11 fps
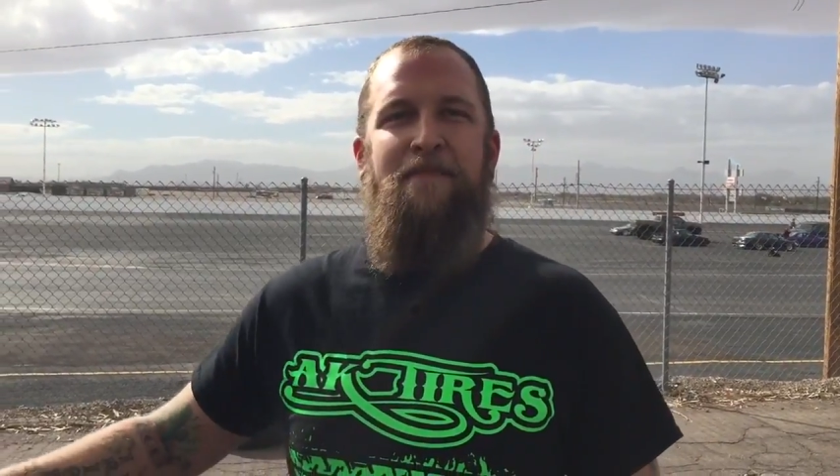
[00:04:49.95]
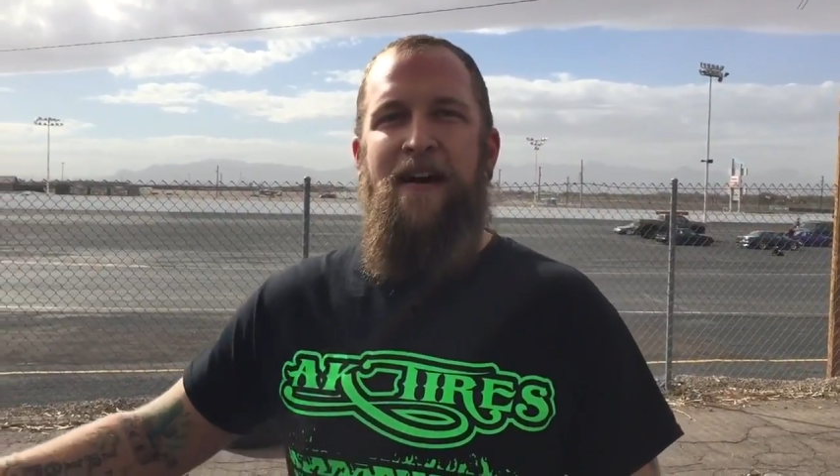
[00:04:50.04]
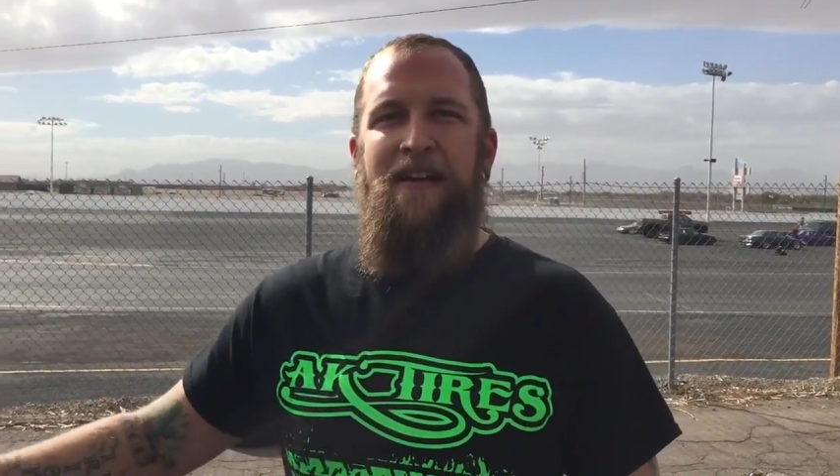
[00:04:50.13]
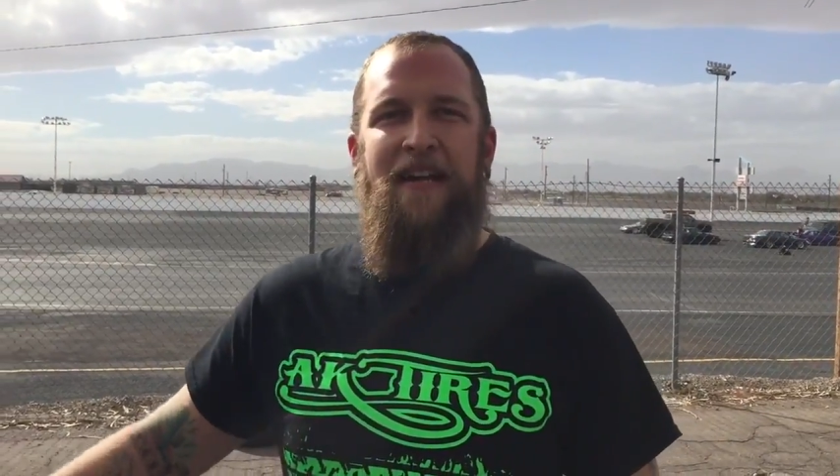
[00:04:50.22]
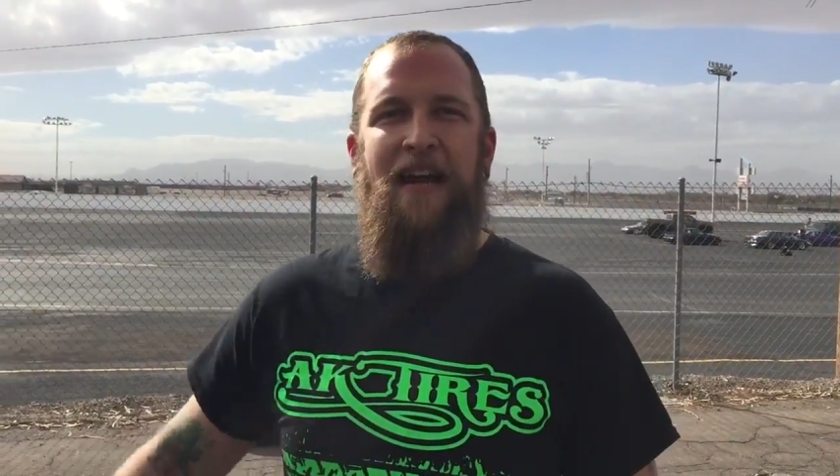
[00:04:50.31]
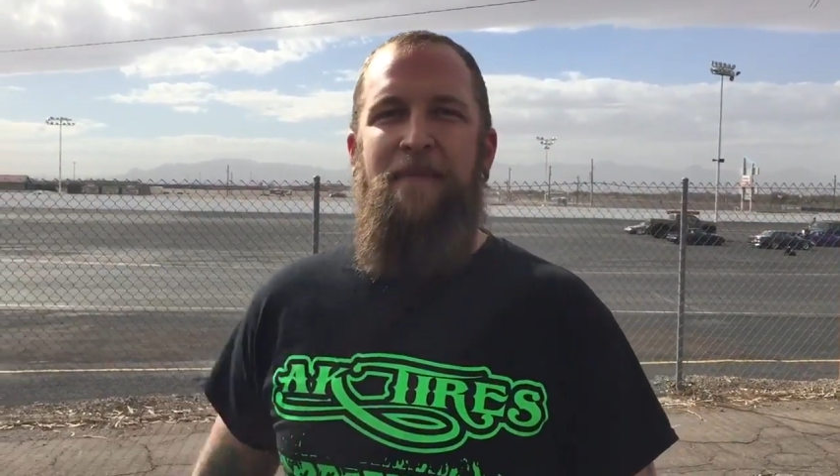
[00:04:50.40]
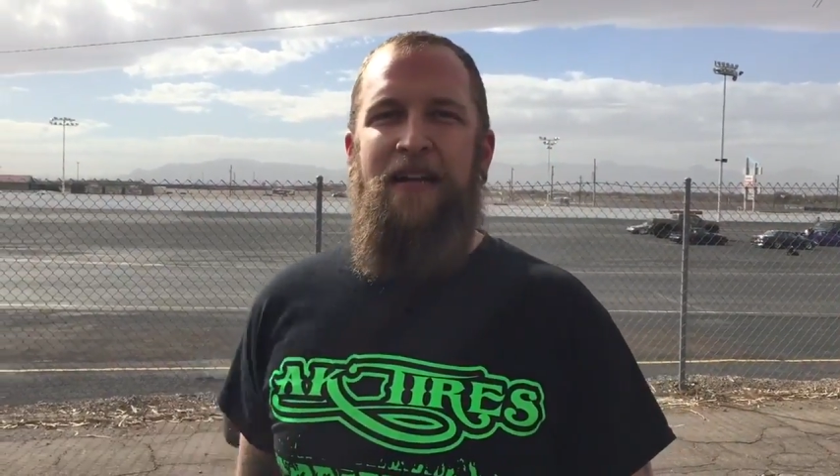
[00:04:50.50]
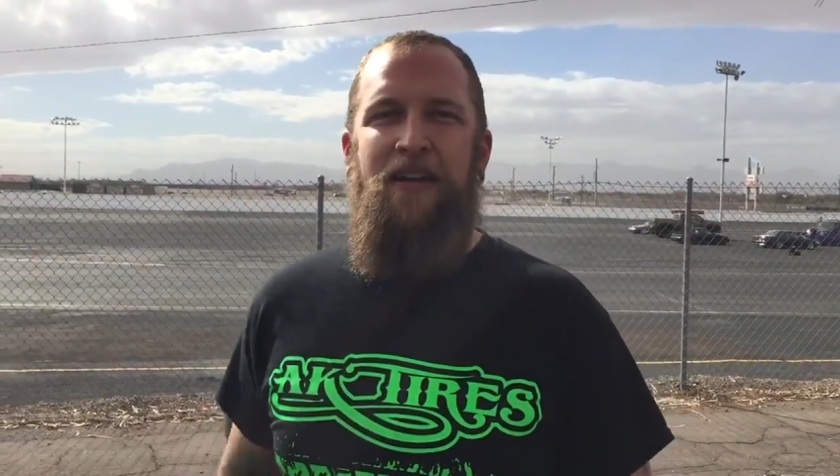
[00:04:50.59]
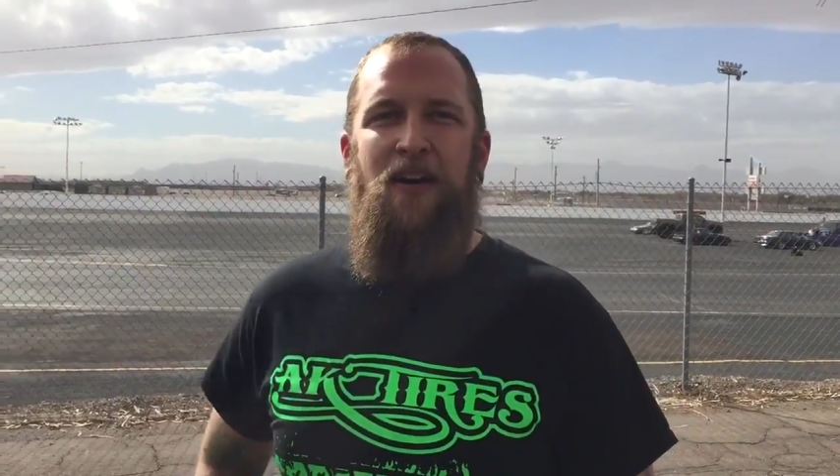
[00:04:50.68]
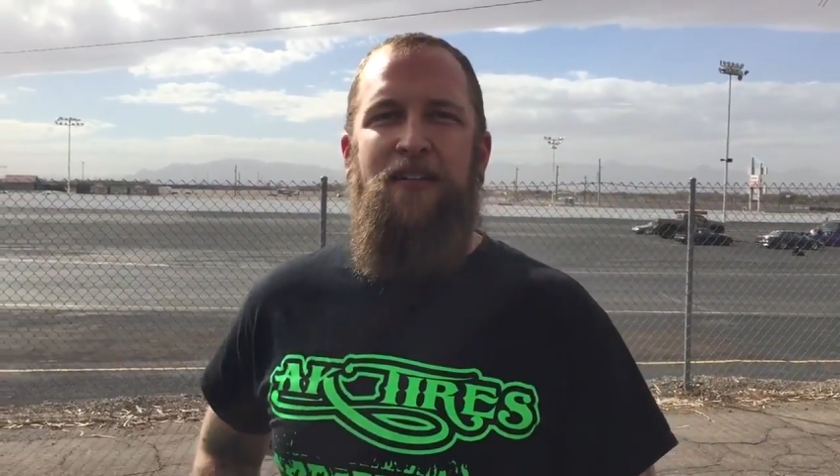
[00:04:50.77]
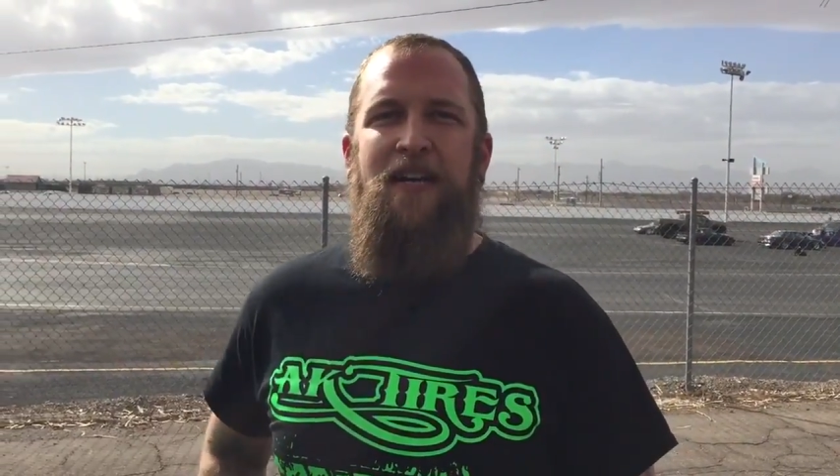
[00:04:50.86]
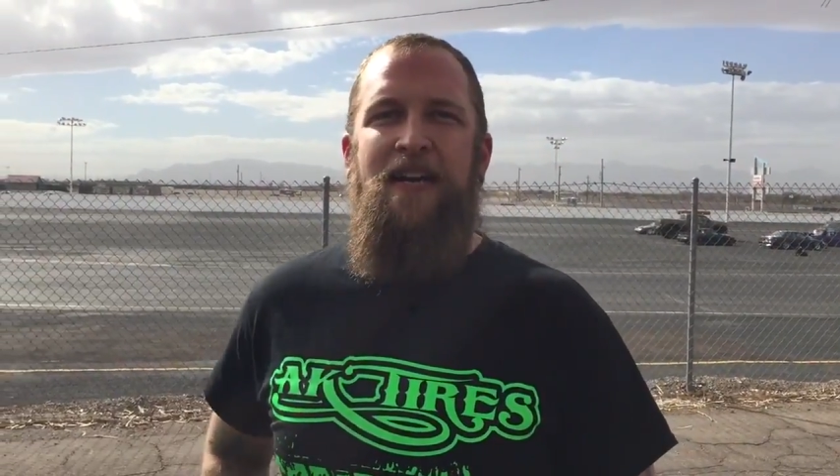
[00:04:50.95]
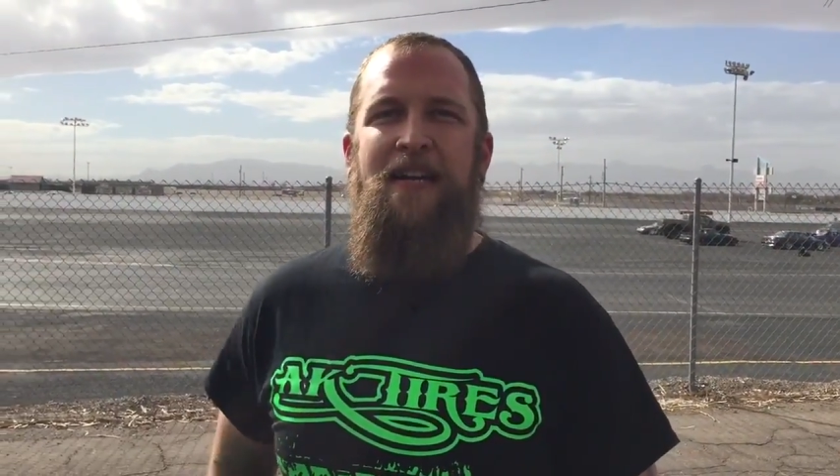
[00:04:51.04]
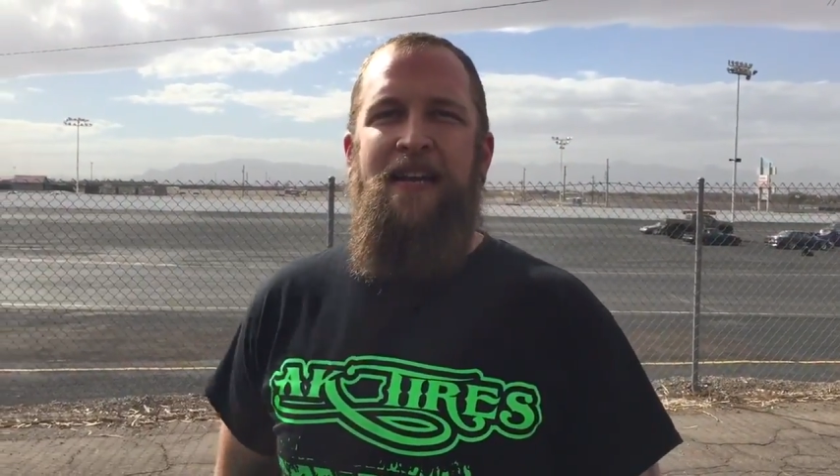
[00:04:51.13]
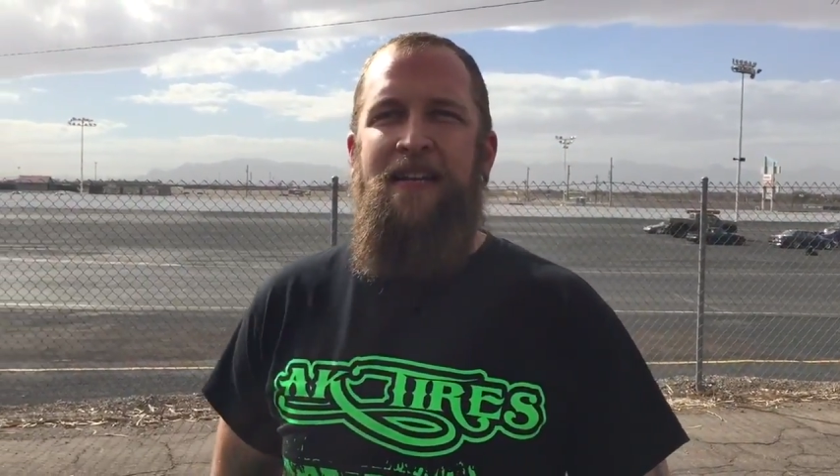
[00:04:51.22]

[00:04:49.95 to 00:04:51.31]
I finally got my car done,